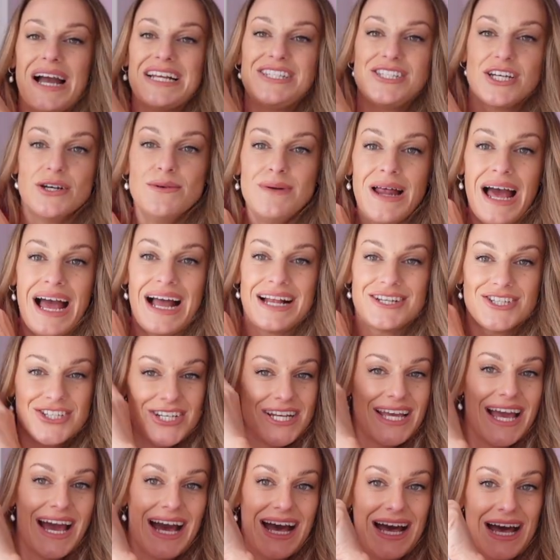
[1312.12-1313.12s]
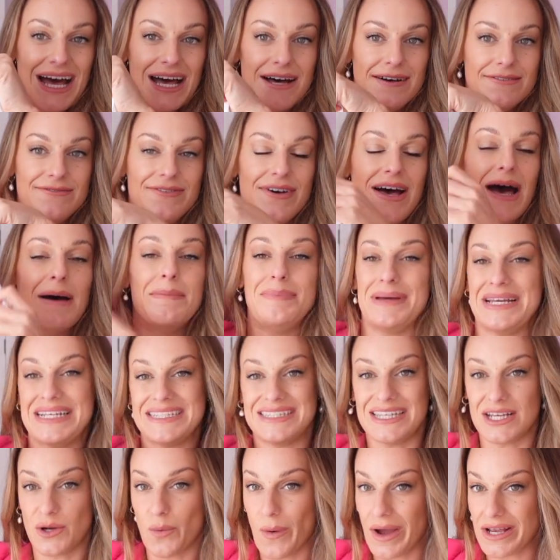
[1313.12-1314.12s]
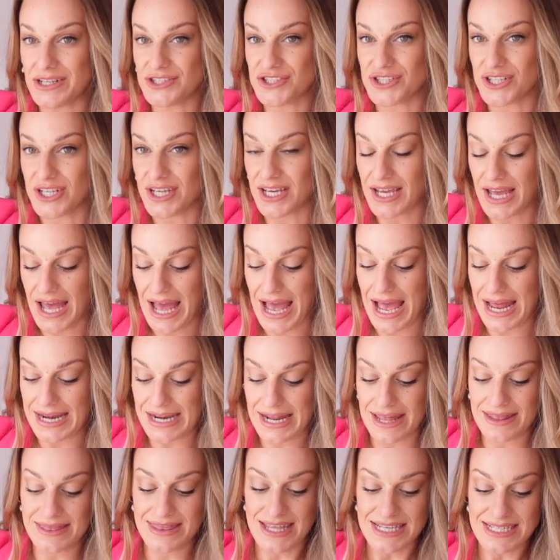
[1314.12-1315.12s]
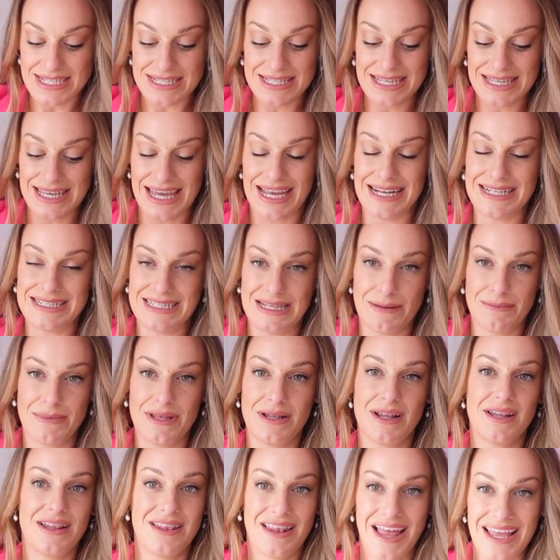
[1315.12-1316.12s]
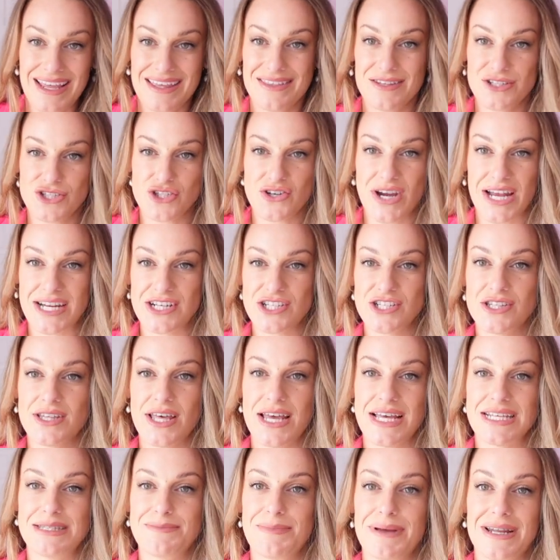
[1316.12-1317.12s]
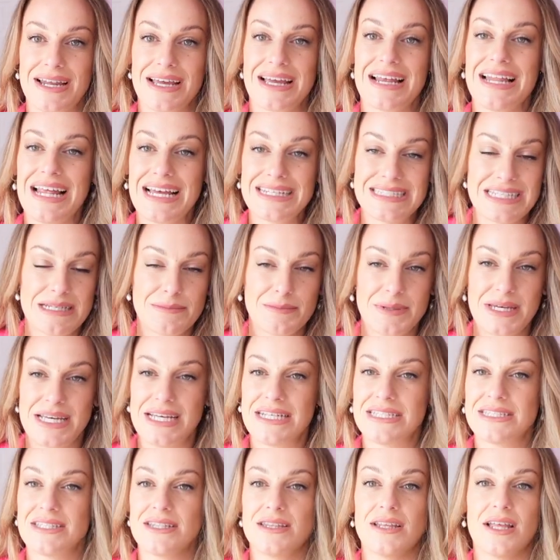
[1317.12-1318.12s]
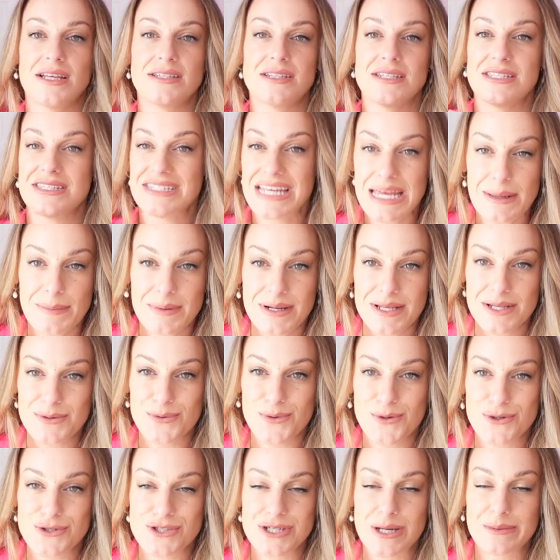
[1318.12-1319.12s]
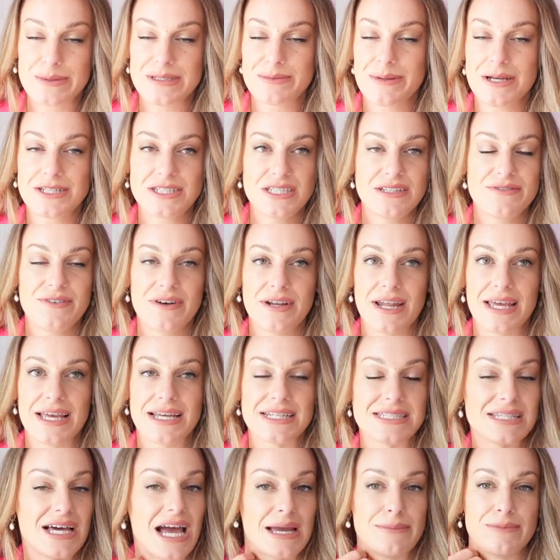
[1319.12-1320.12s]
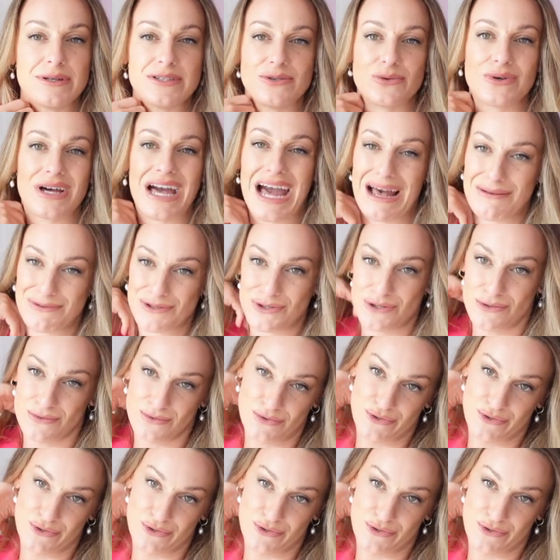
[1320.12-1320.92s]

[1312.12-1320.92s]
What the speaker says: I don't actually have a basic white shirt, and this is again something like the trench that has been a classic piece that's a staple in the wardrobe, especially for like a timeless or capsule